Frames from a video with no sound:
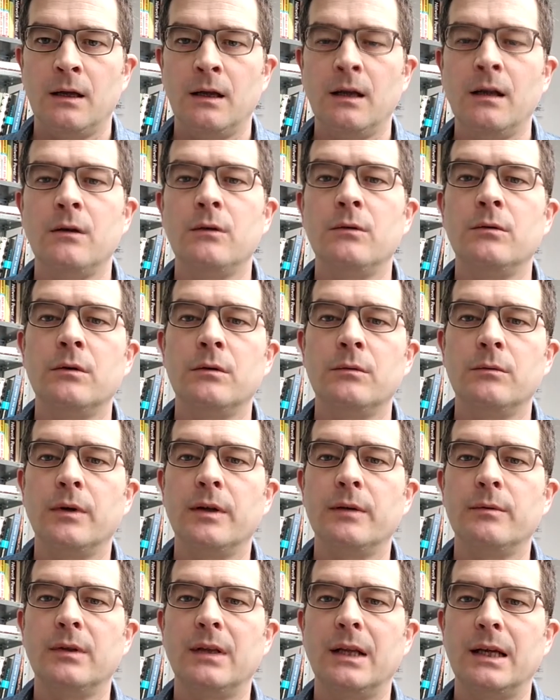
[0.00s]
Hello,
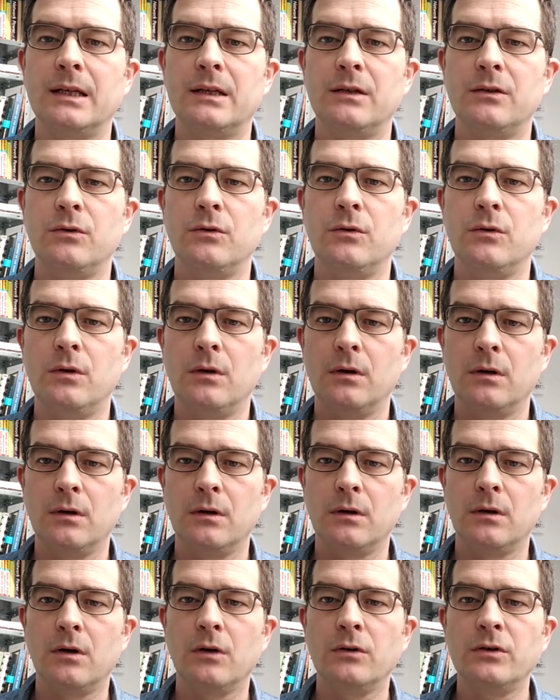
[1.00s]
what I would like to
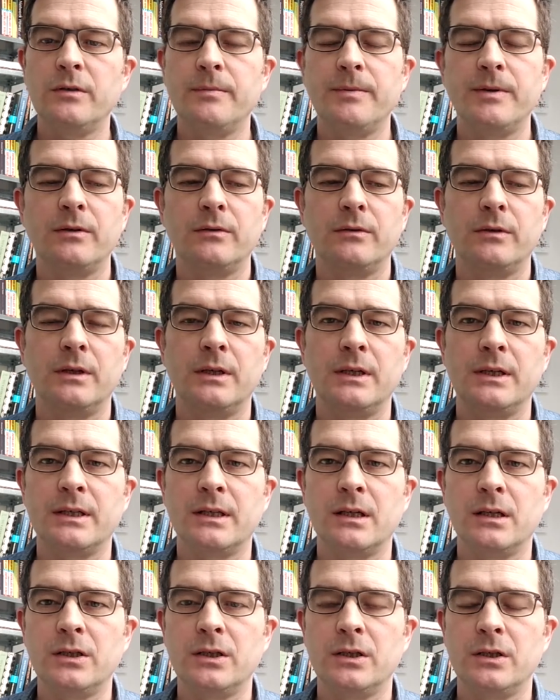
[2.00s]
contribute to the
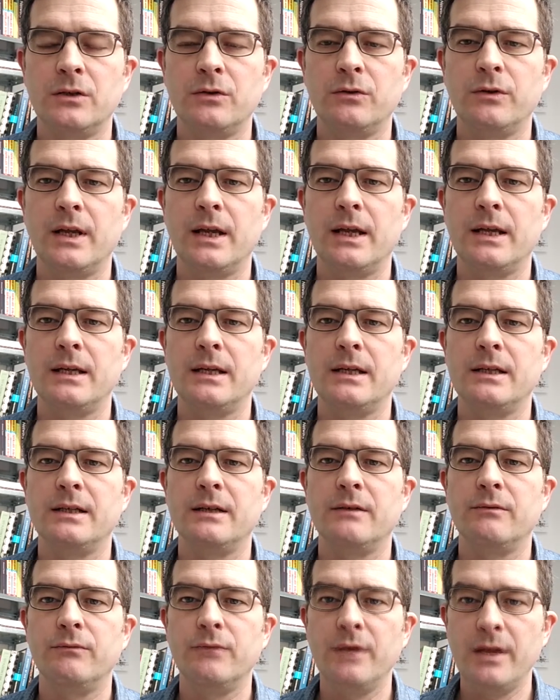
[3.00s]
discussion today is
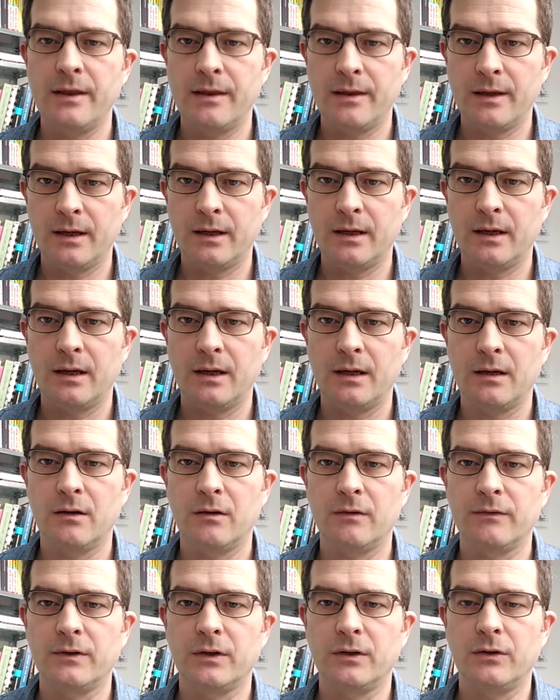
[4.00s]
a
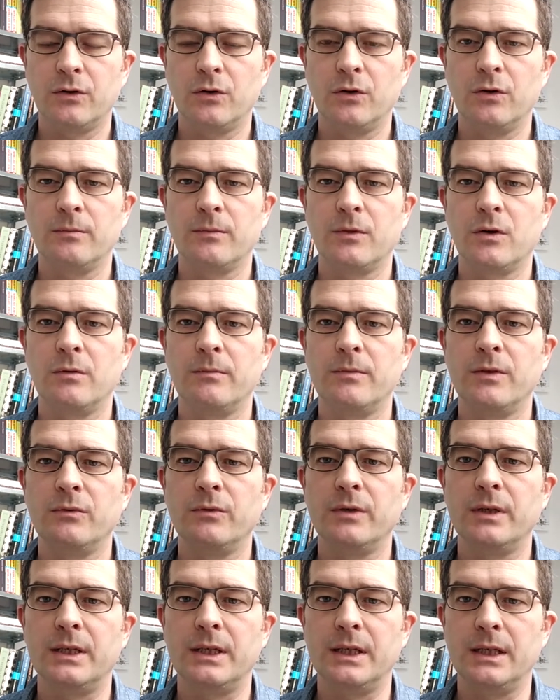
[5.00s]
rethinking of the term
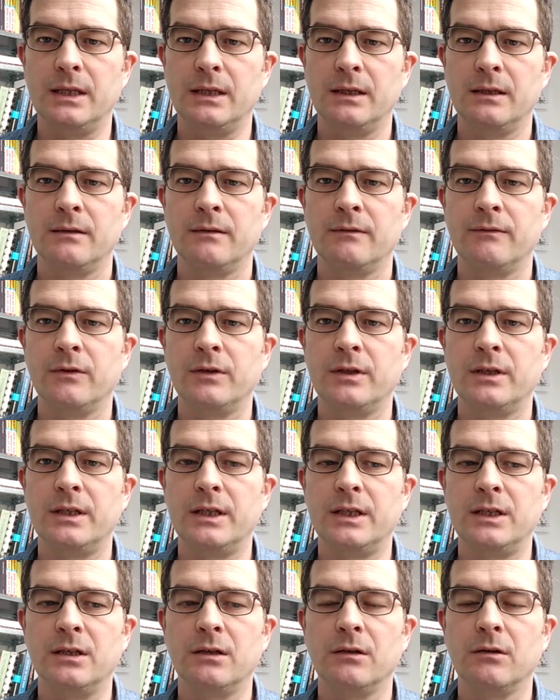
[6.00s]
community for the
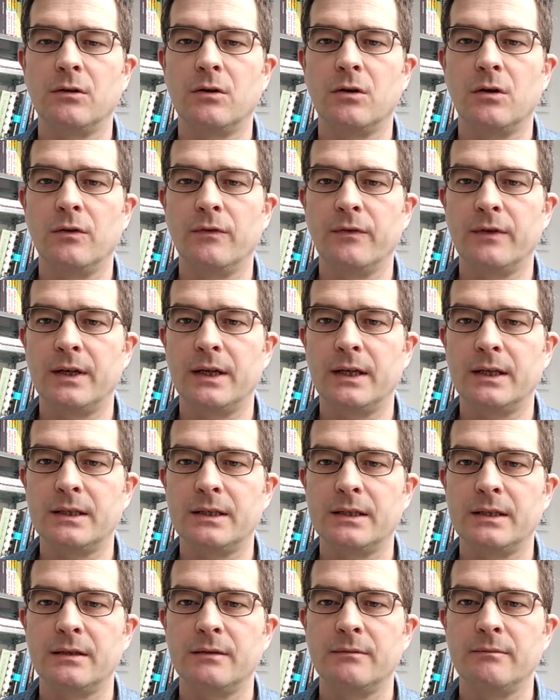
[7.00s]
digital
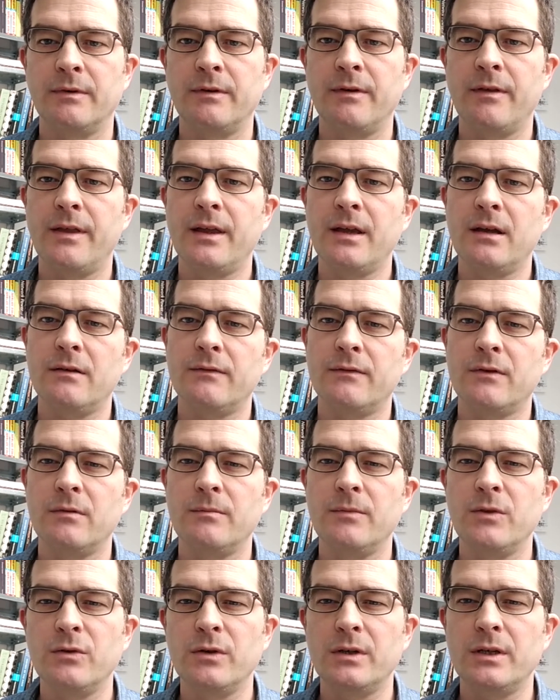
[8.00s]
context. When you think of
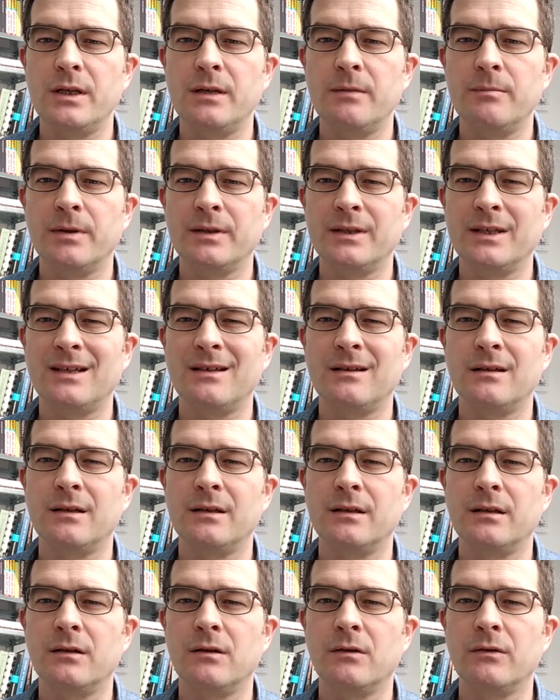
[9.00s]
community,
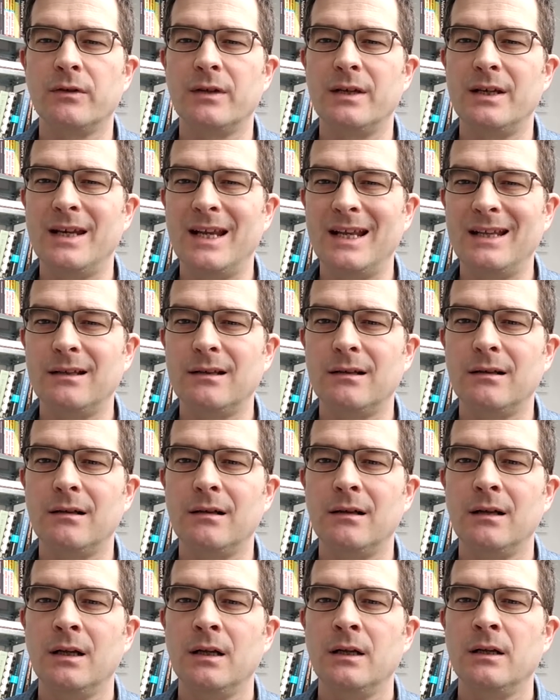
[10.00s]
particularly in the
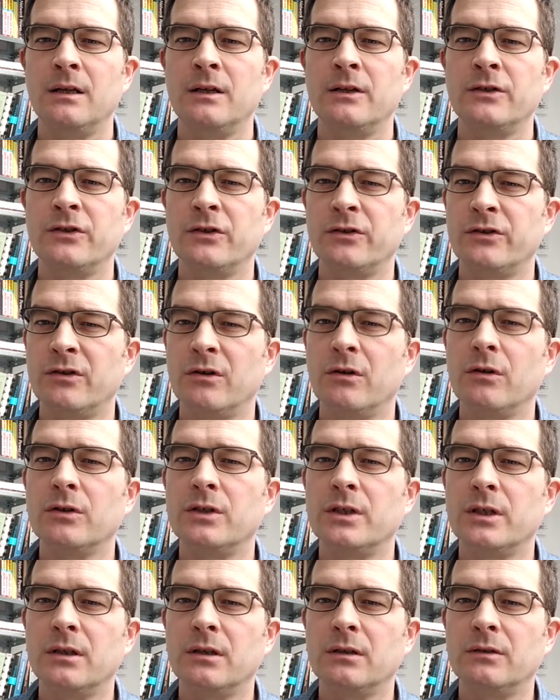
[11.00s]
continental
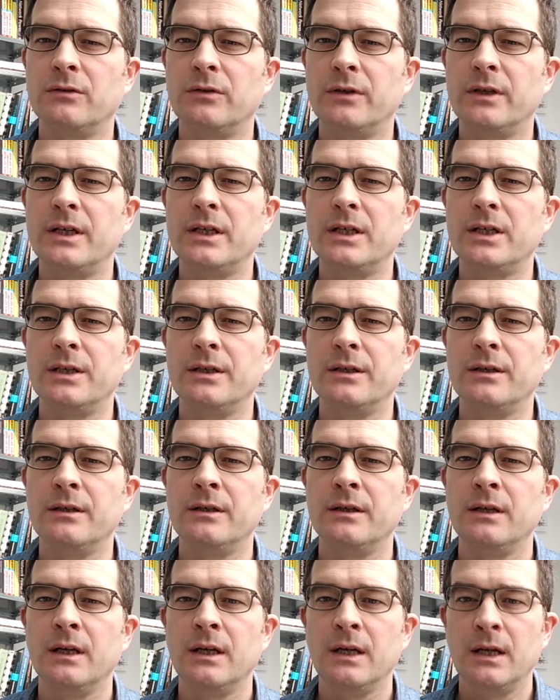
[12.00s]
sociological
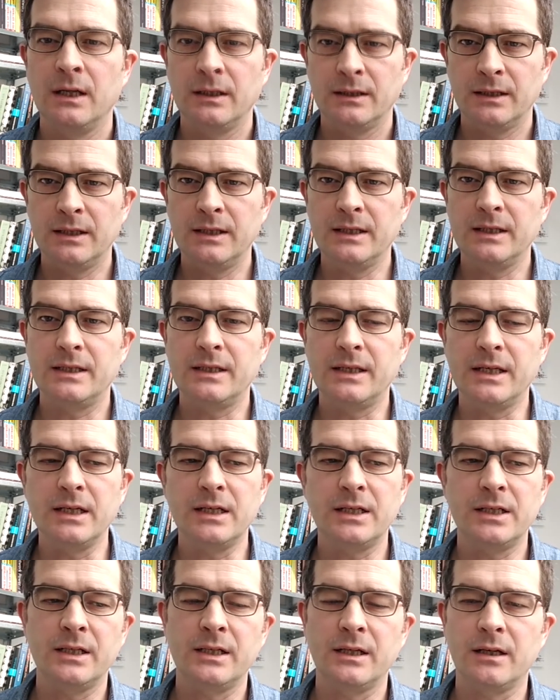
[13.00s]
tradition, the
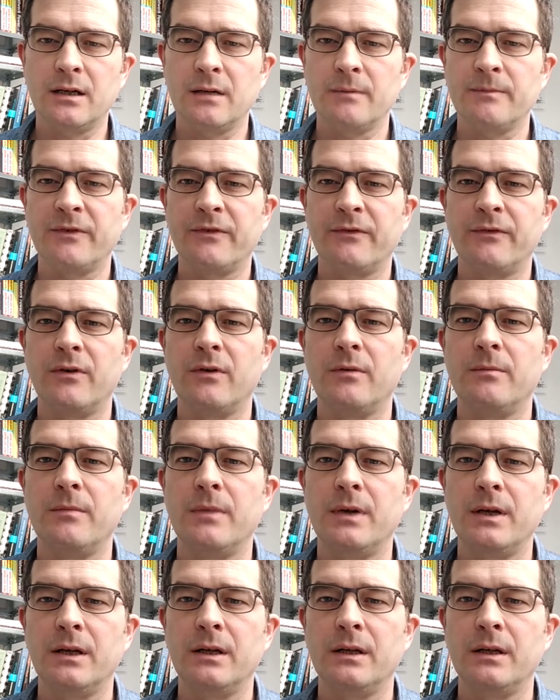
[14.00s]
distinction that comes from